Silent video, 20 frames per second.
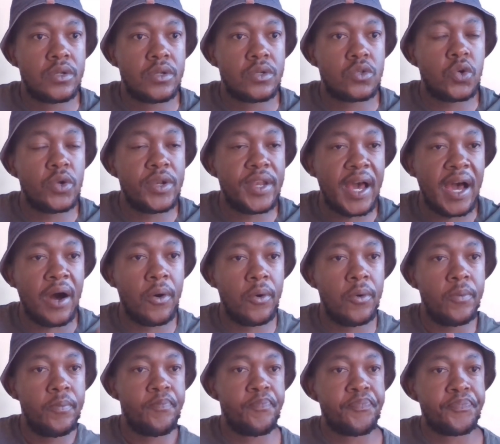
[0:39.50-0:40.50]
to now,
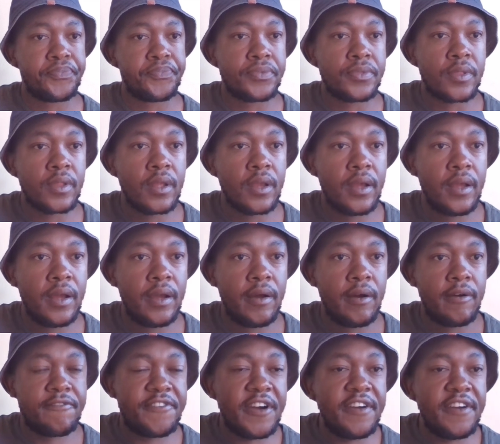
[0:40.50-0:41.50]

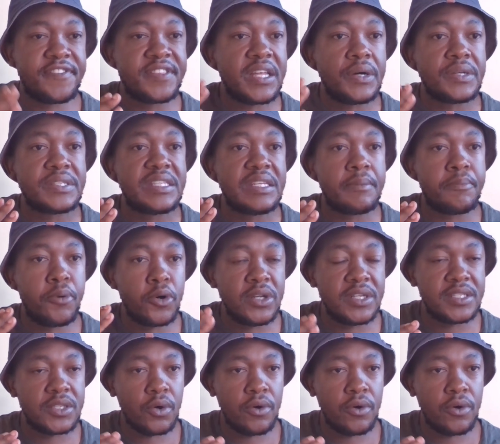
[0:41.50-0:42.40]
5,000 police